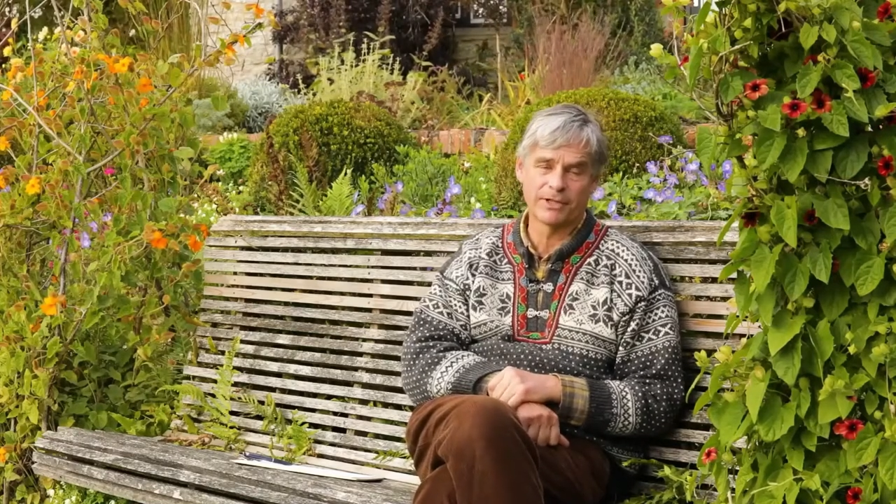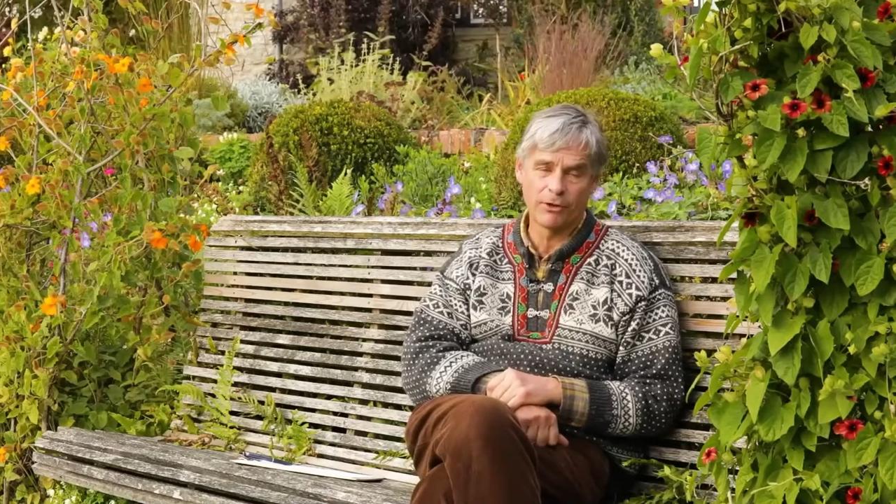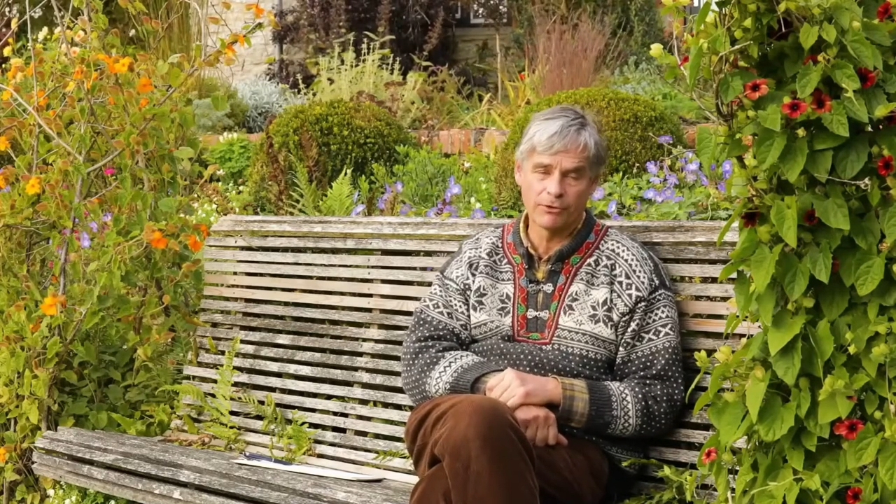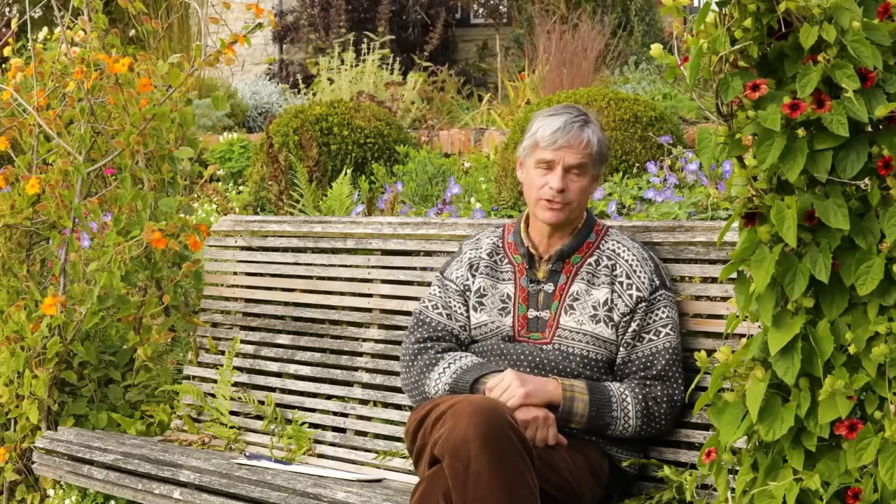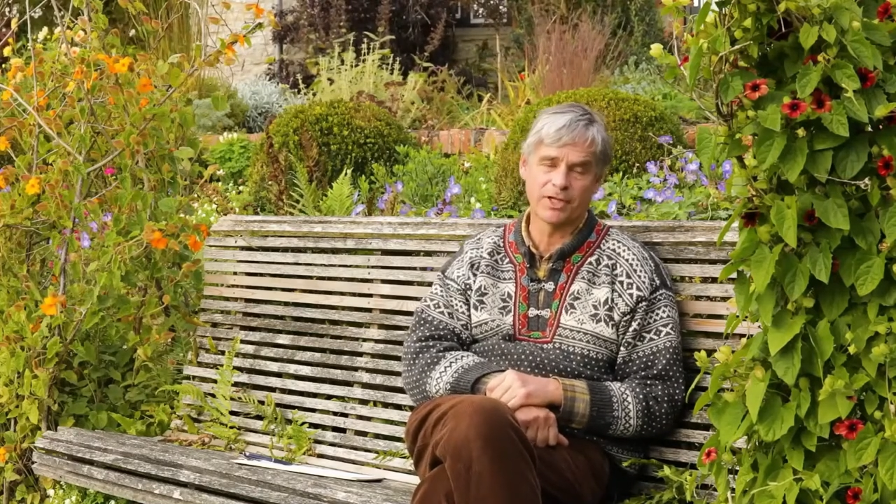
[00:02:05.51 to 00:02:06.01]
the
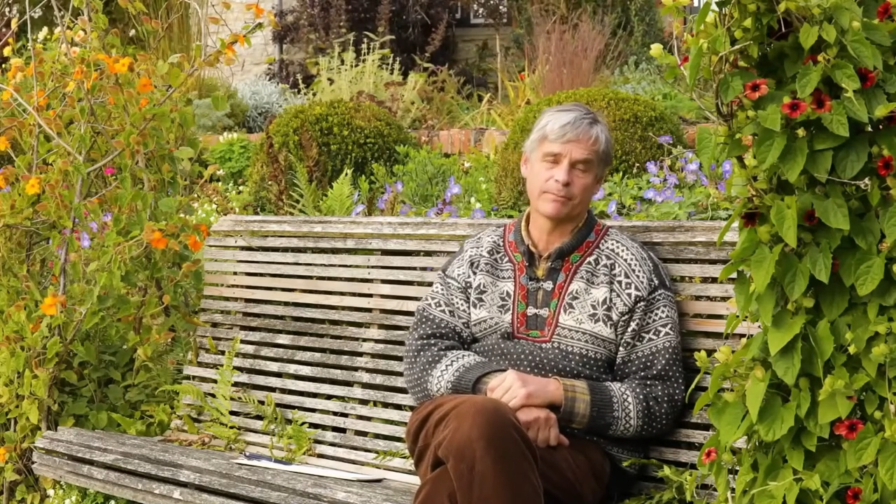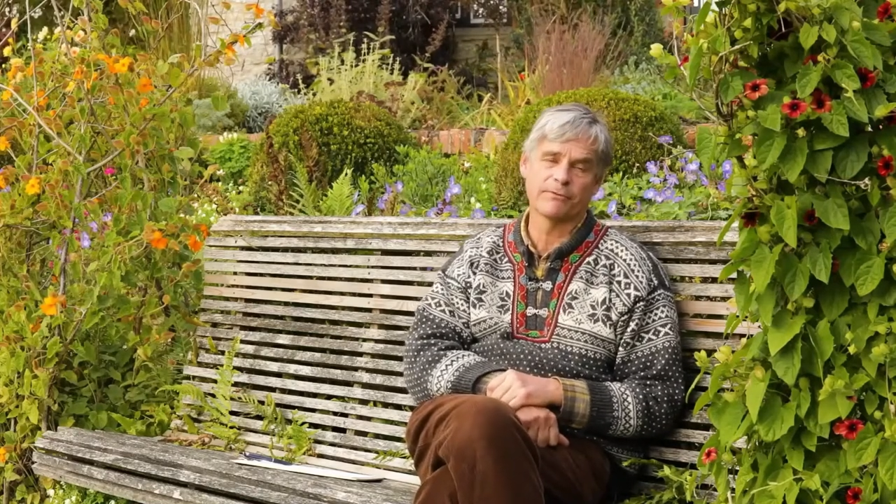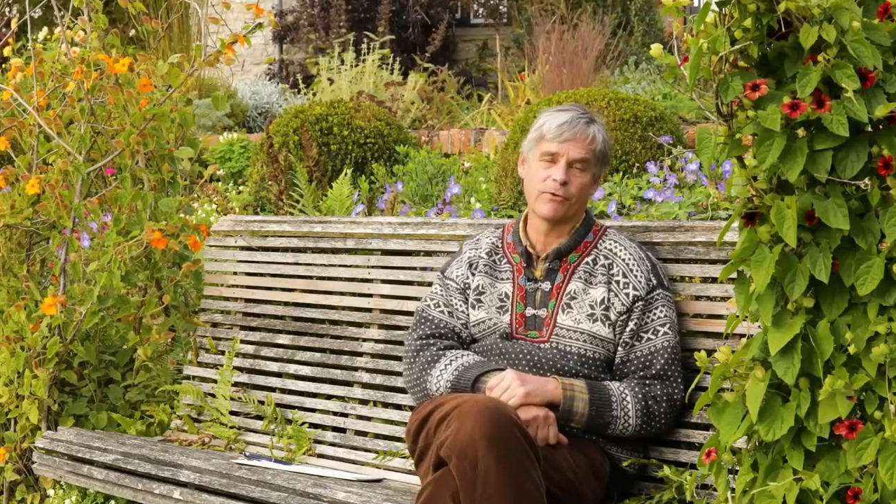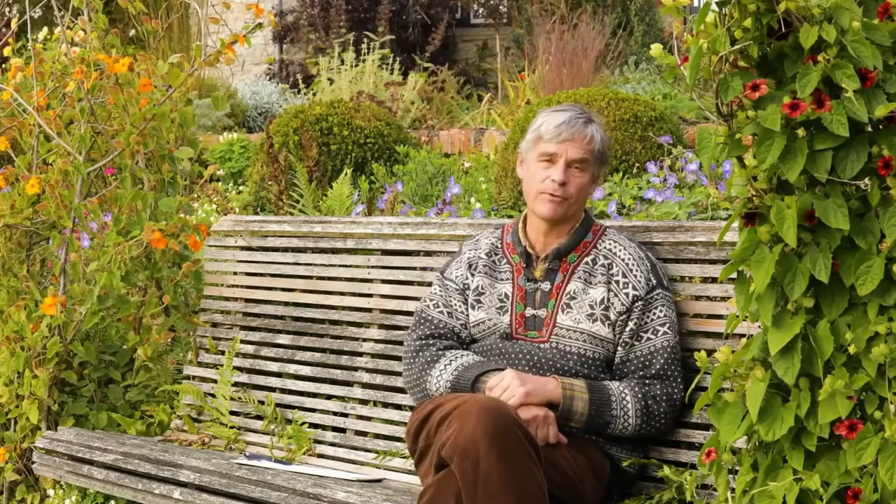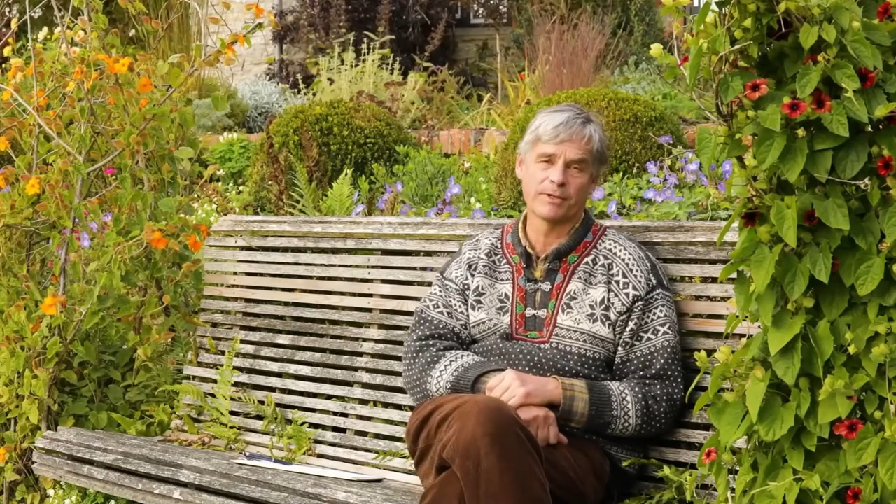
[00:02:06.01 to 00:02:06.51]
long-term
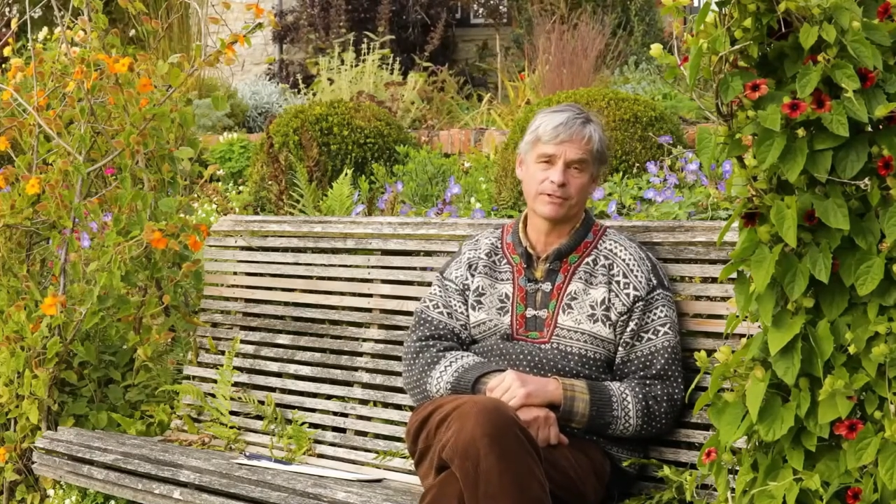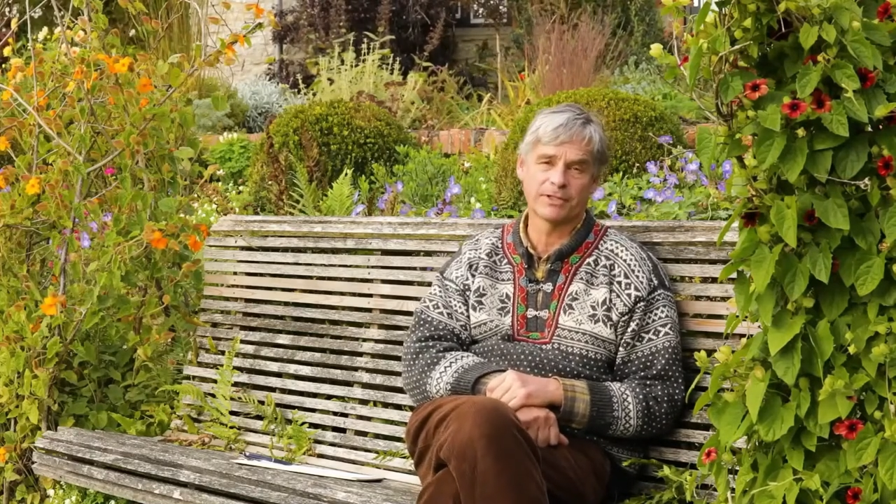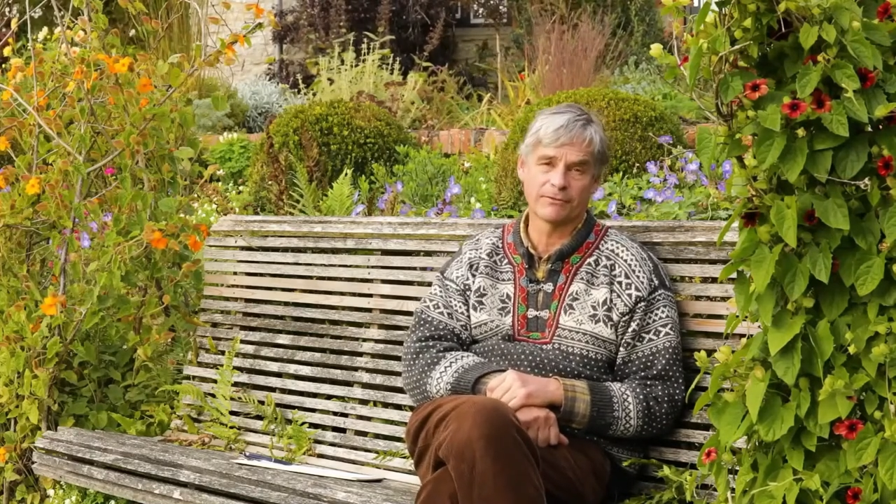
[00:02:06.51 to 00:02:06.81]
performance